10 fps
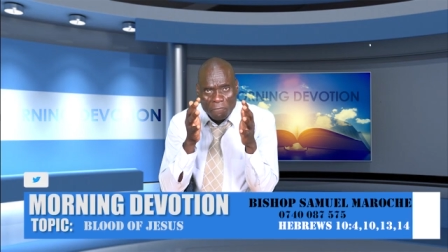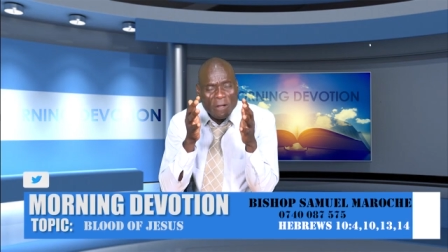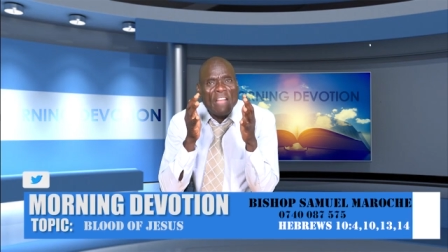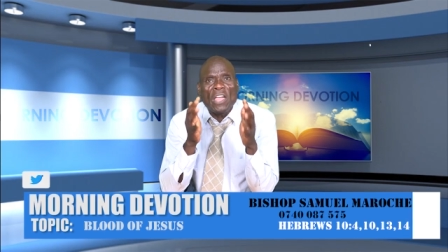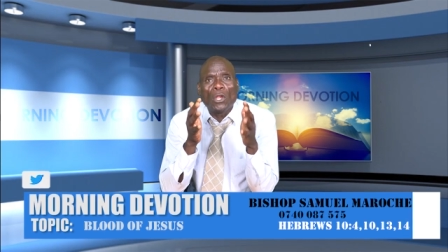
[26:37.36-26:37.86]

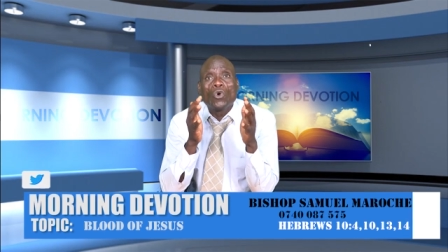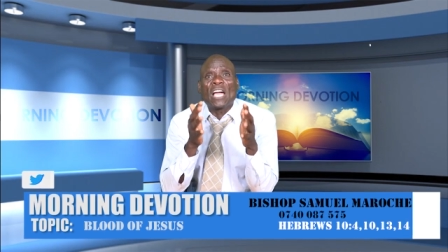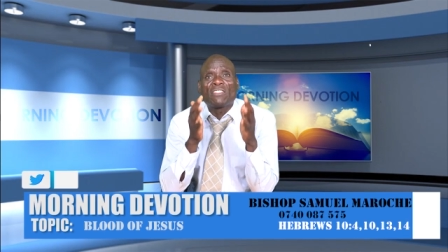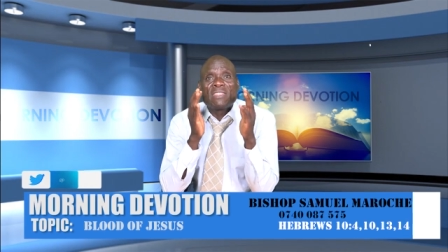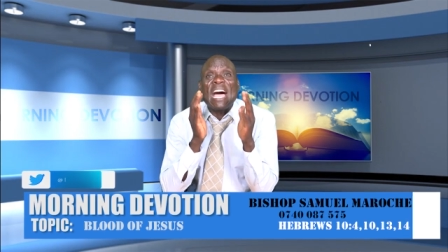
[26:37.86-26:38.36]
Father,
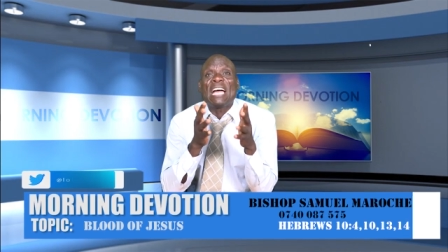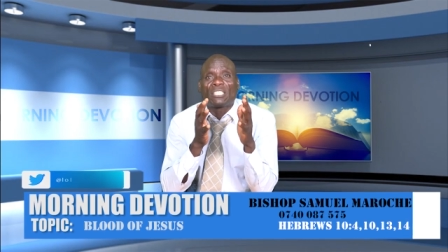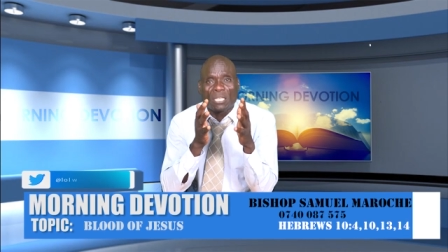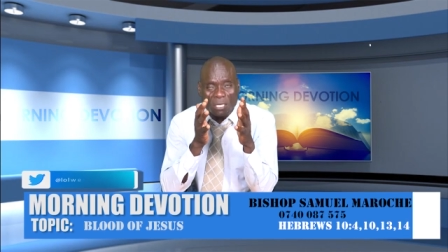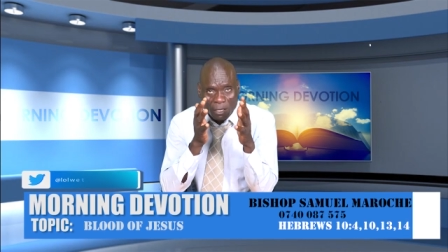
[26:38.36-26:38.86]
look at
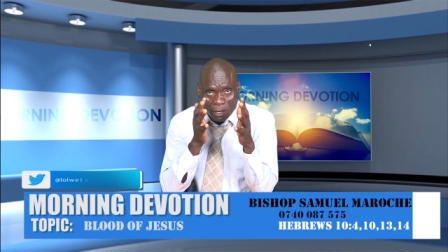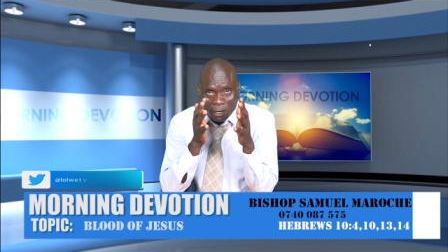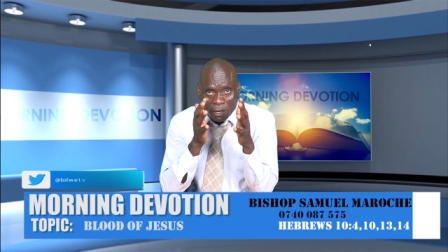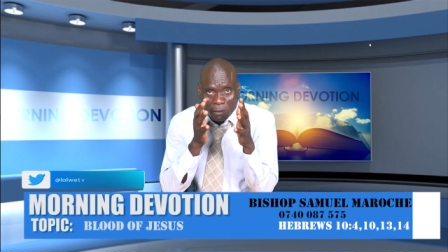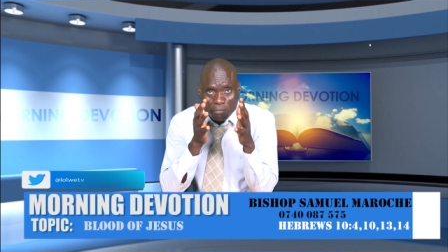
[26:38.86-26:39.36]
that
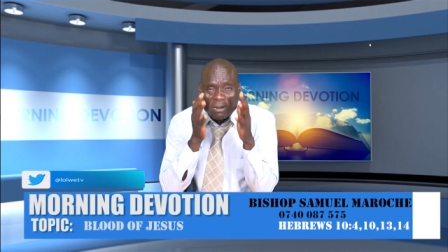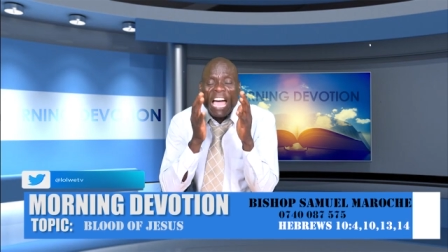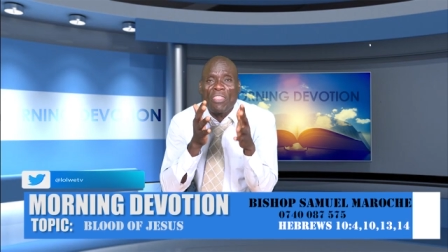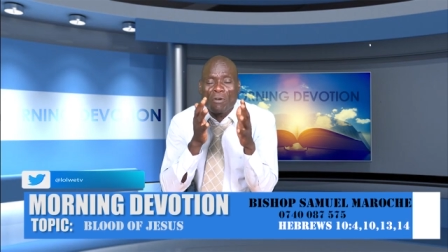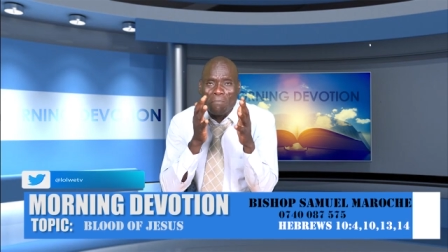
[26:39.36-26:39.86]

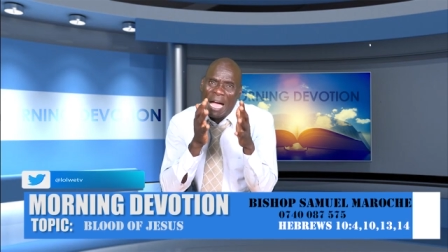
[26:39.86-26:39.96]
brother